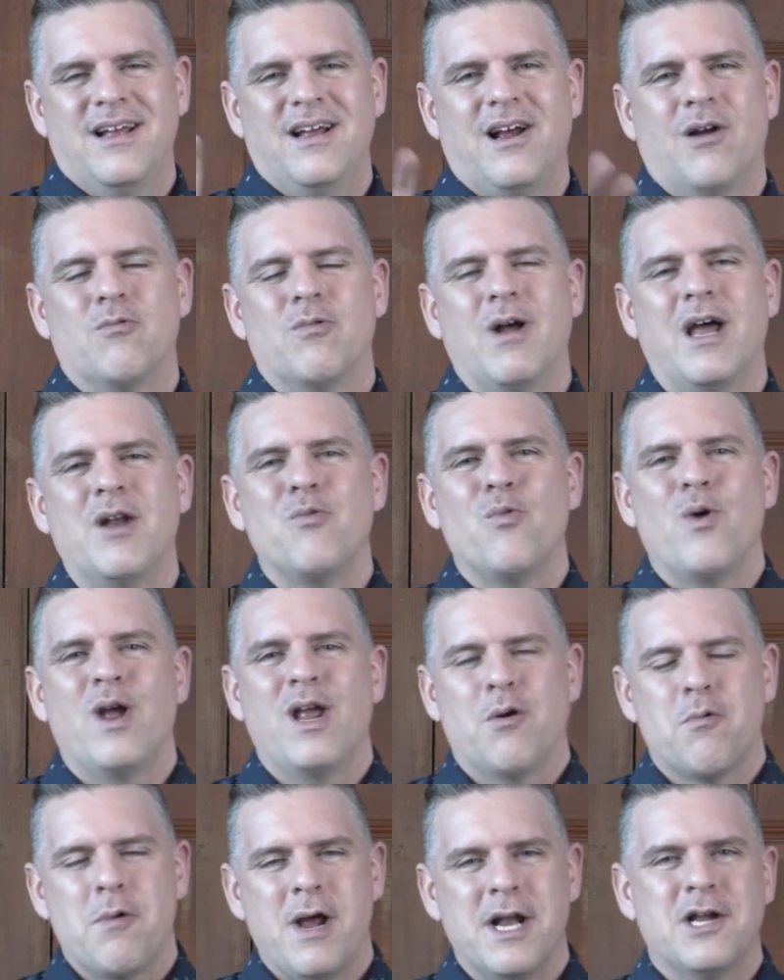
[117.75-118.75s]
a runway,
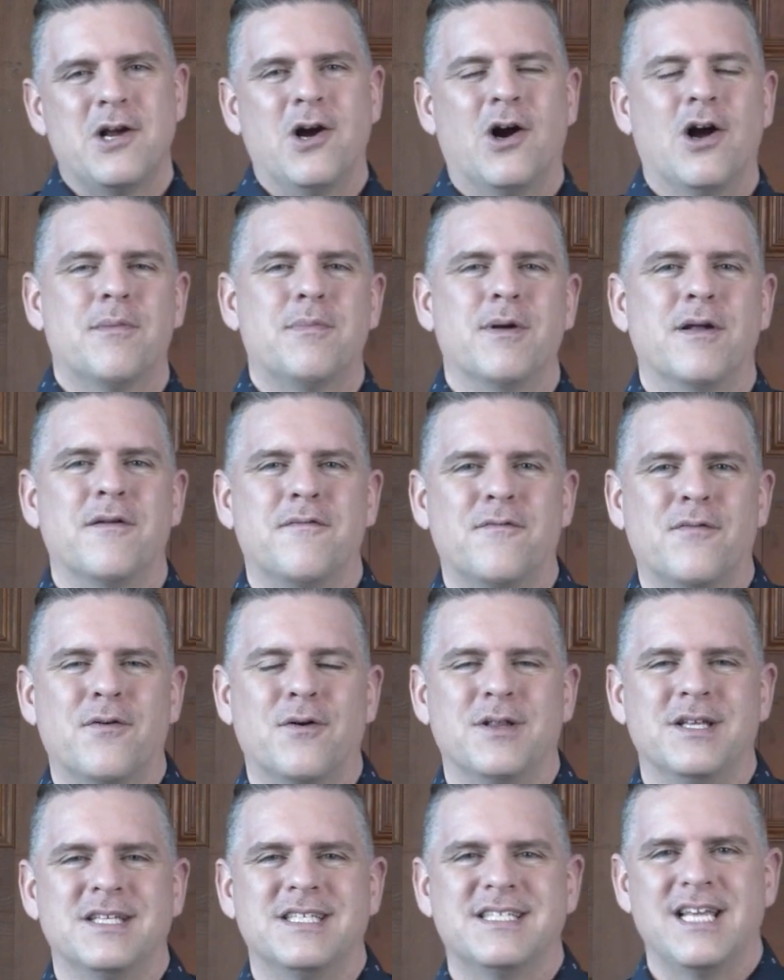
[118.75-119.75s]
a red carpet
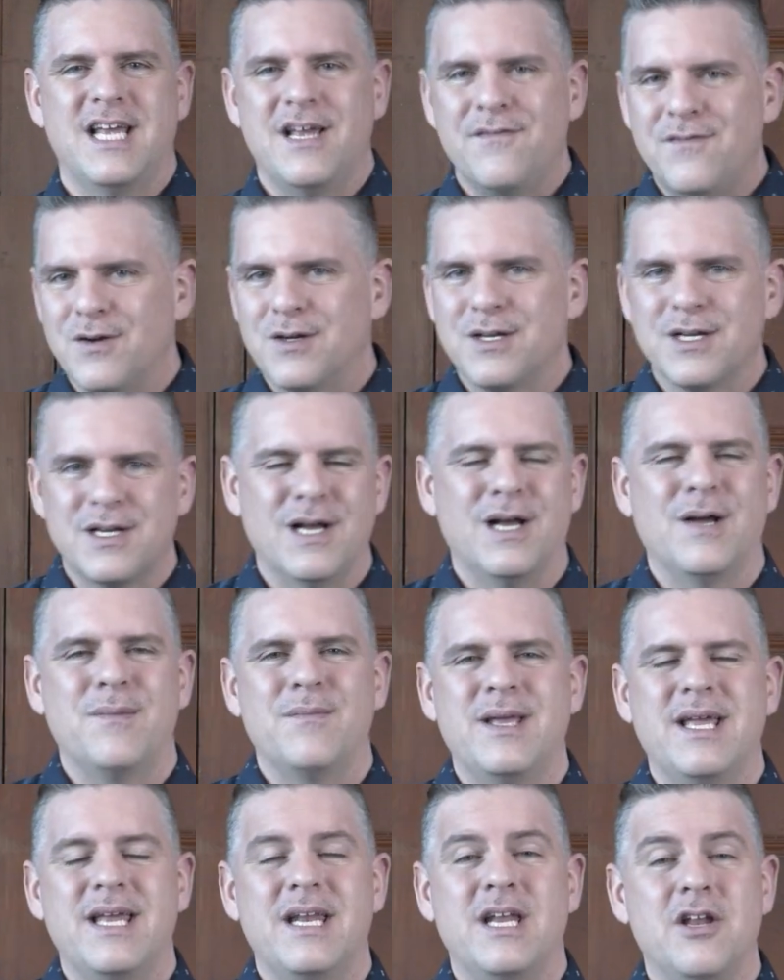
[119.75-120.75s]
for the Savior to come in.